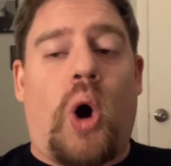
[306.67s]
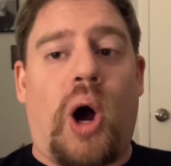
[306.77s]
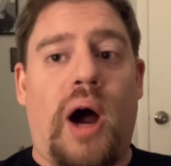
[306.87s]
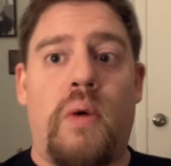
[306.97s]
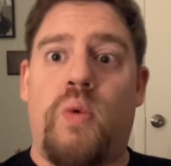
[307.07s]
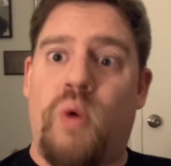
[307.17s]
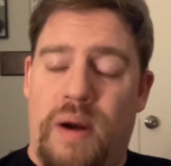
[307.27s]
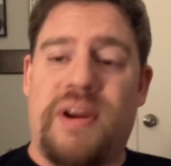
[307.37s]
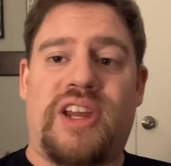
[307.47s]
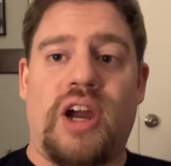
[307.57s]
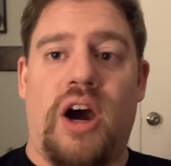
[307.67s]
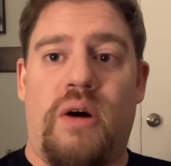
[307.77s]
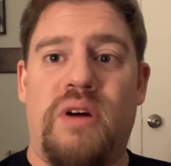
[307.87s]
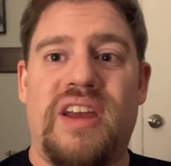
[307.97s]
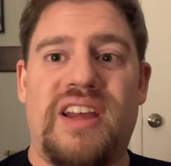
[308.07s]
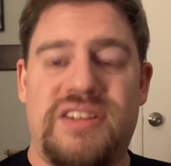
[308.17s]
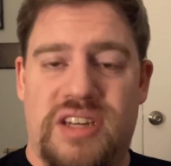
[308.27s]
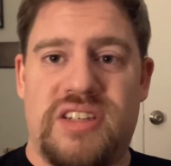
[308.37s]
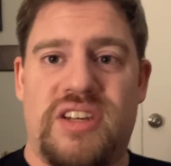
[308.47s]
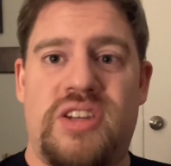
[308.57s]
uh, where we go in
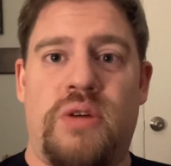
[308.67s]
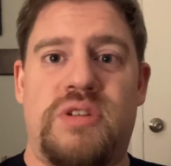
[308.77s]
season two.